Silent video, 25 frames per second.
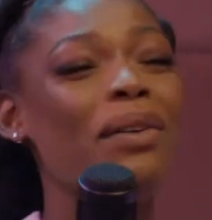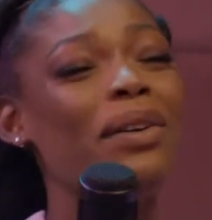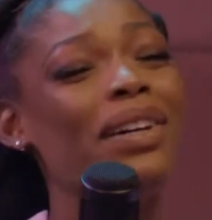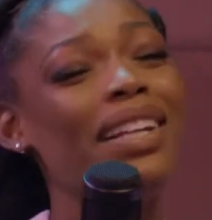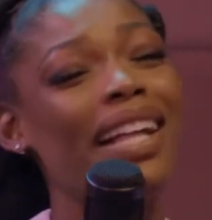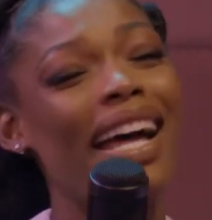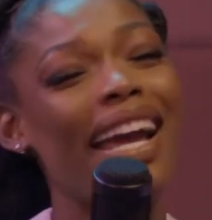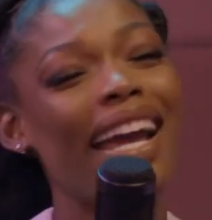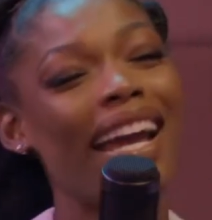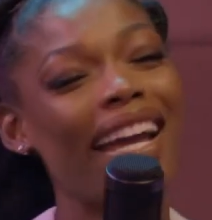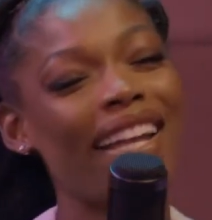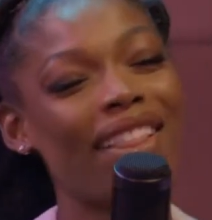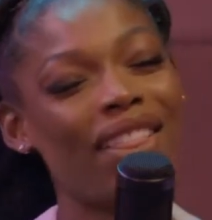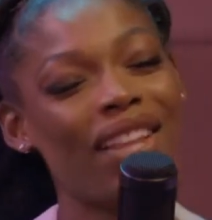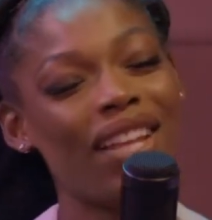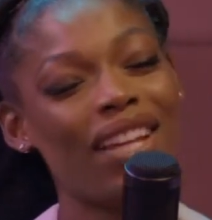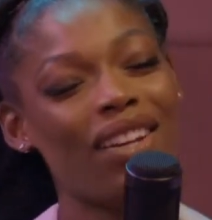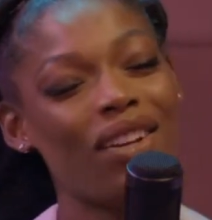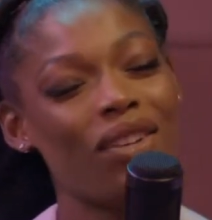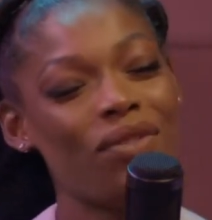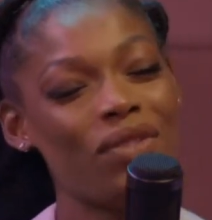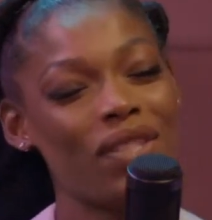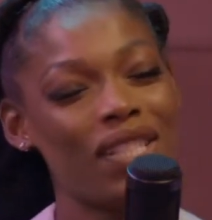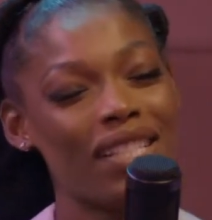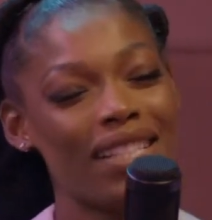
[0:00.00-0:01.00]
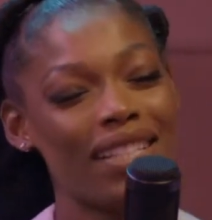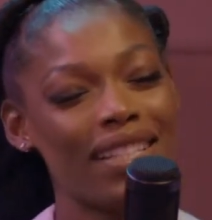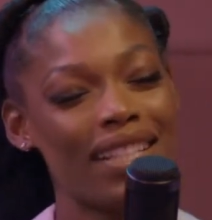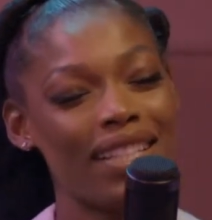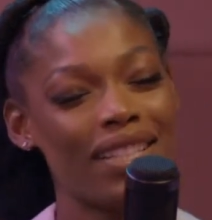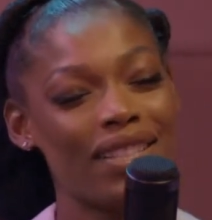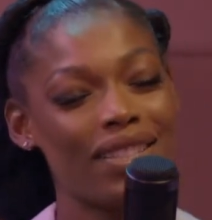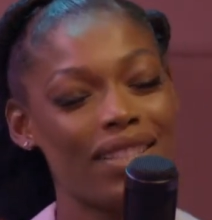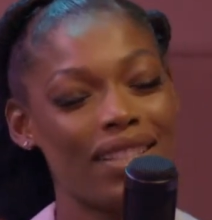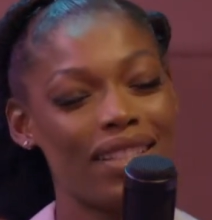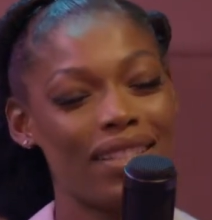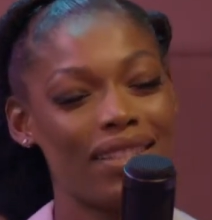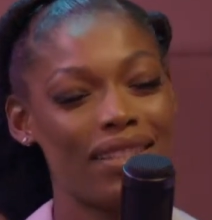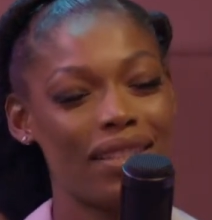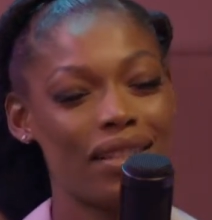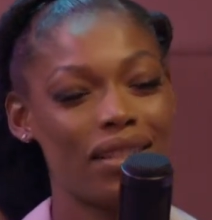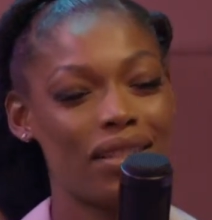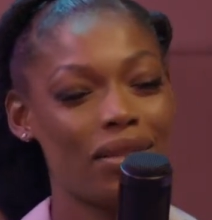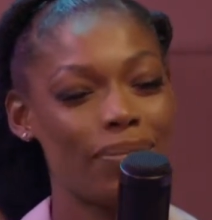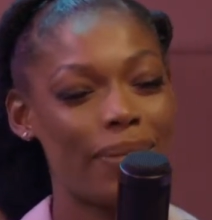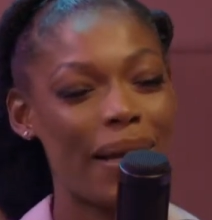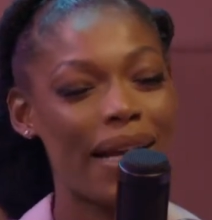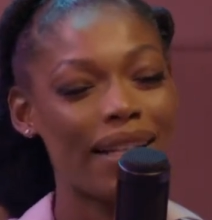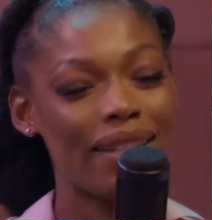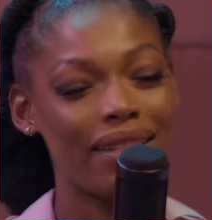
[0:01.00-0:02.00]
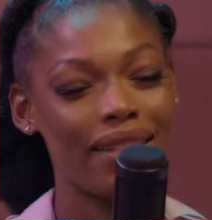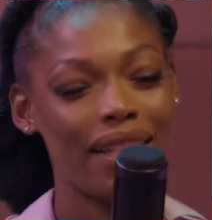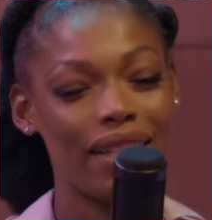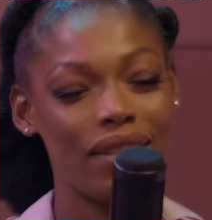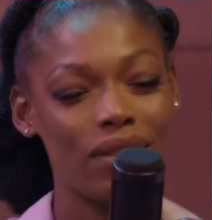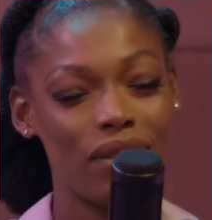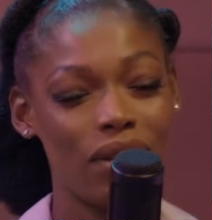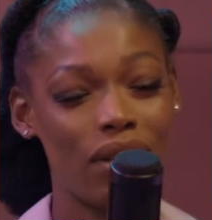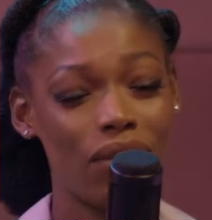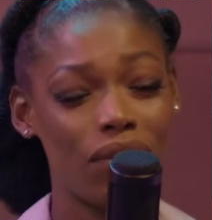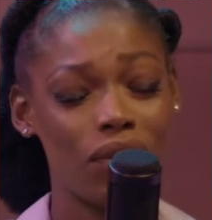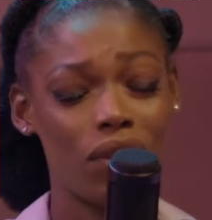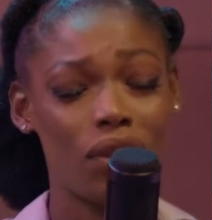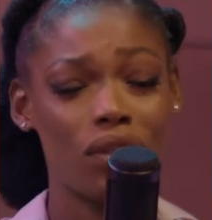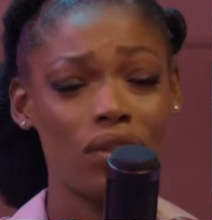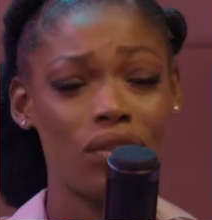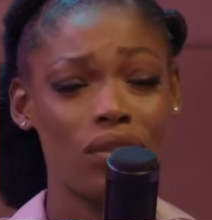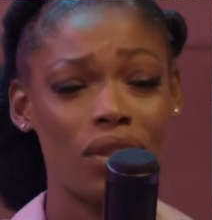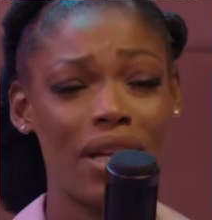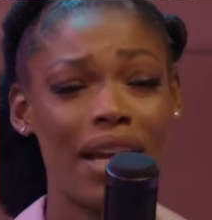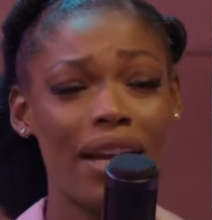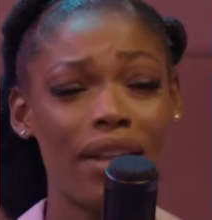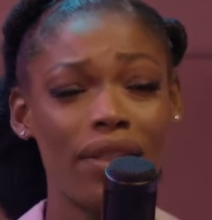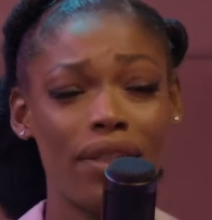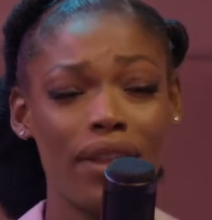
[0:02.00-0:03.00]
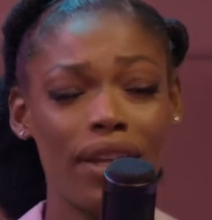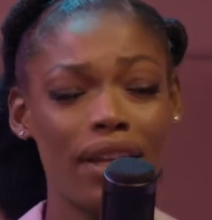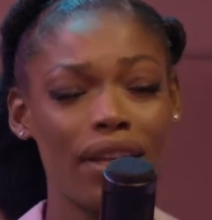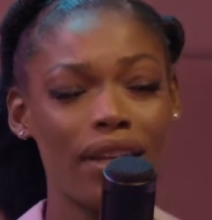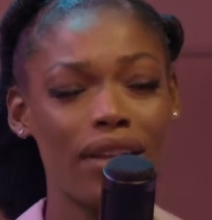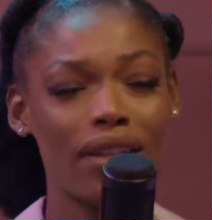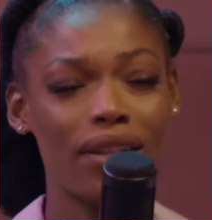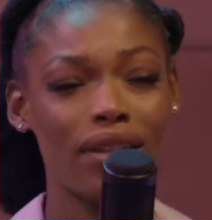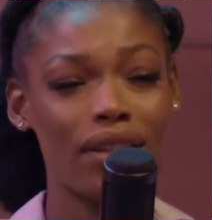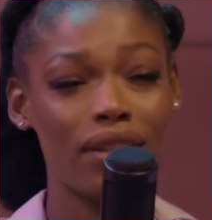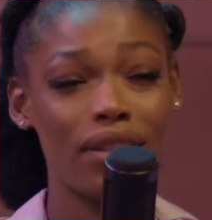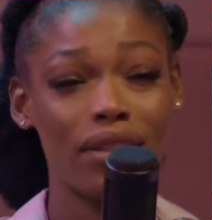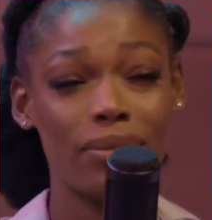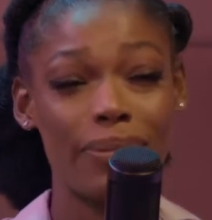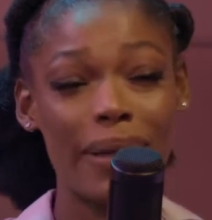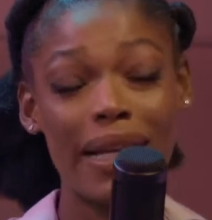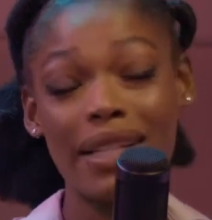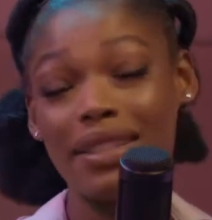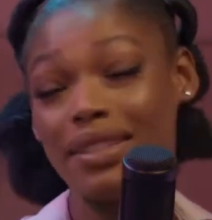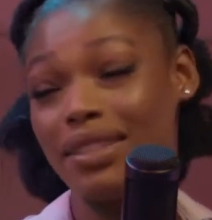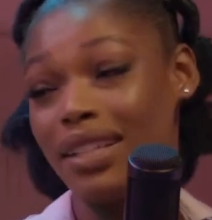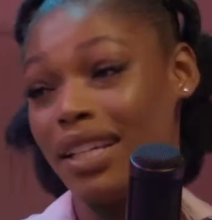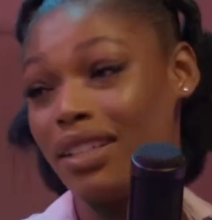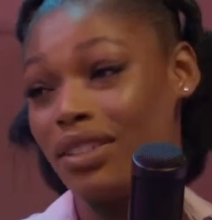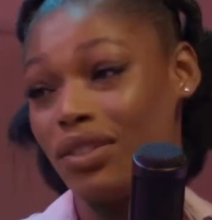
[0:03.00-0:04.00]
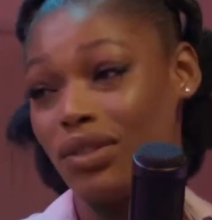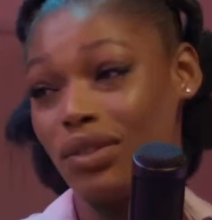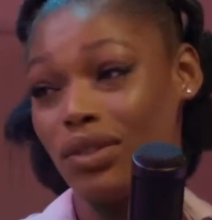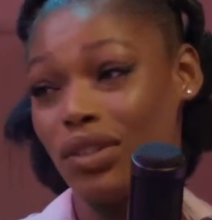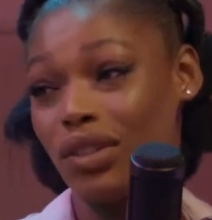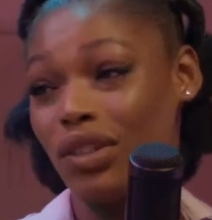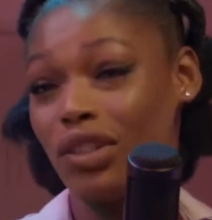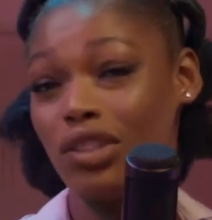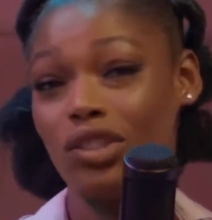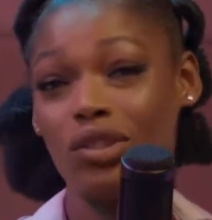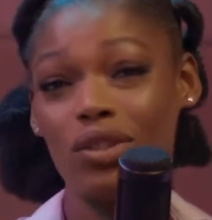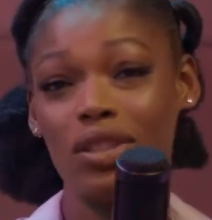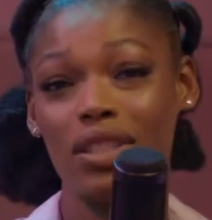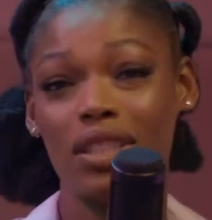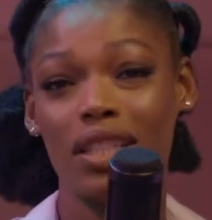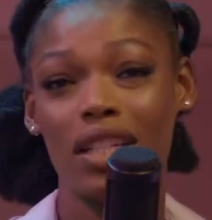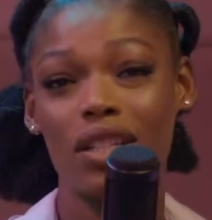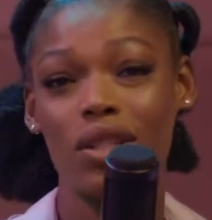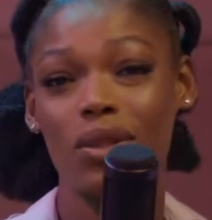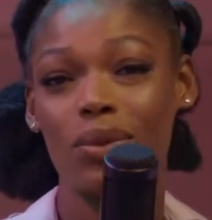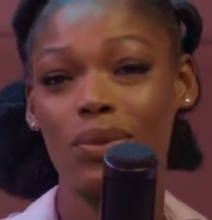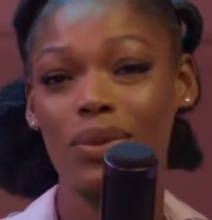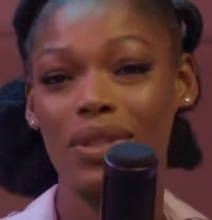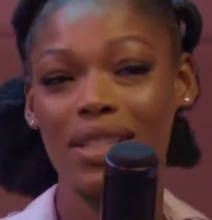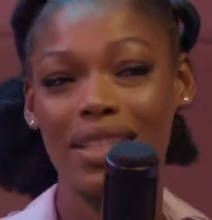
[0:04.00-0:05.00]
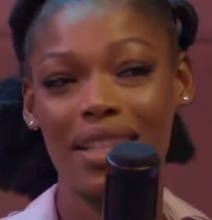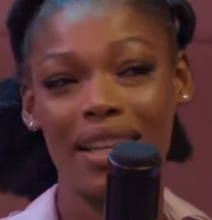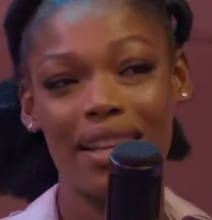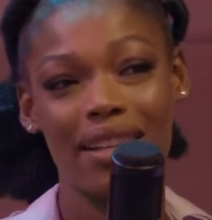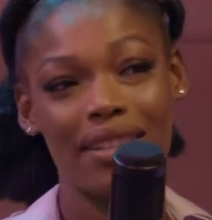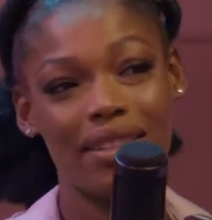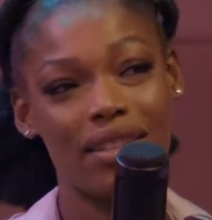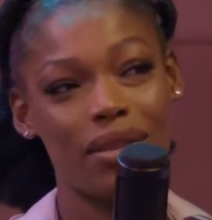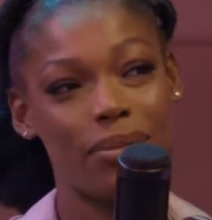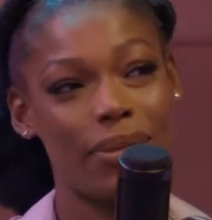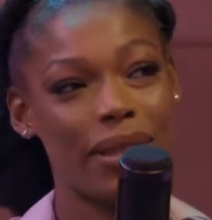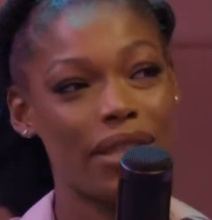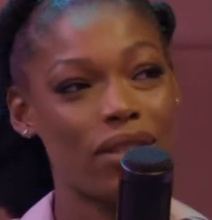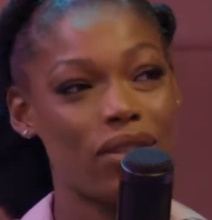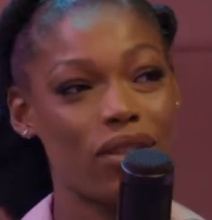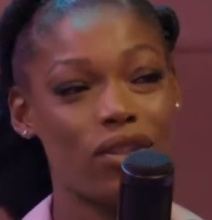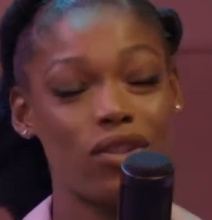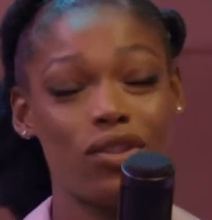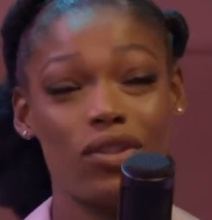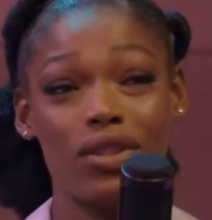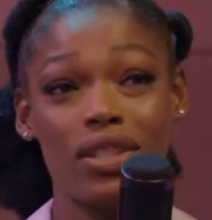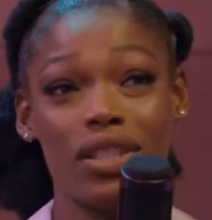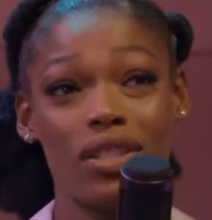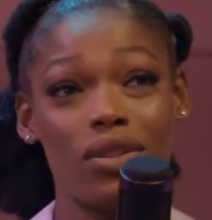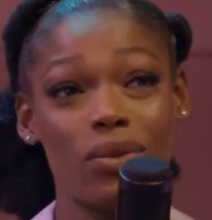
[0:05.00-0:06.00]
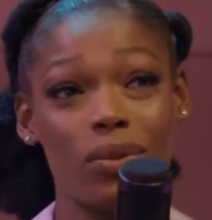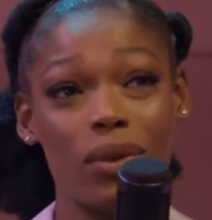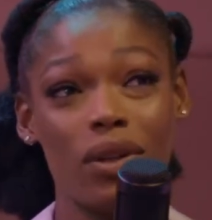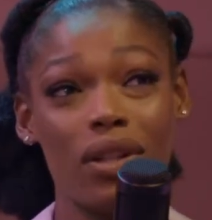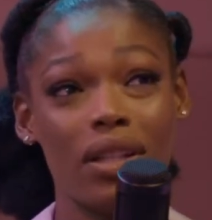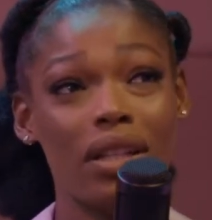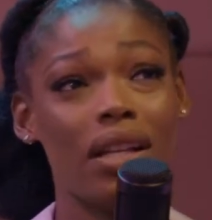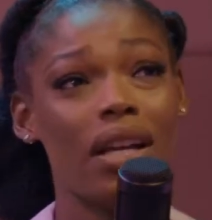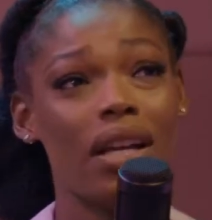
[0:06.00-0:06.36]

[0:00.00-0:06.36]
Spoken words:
I think obviously there's bad sides to every country. I think there's bad sides to the countries that you would say is the best country as well.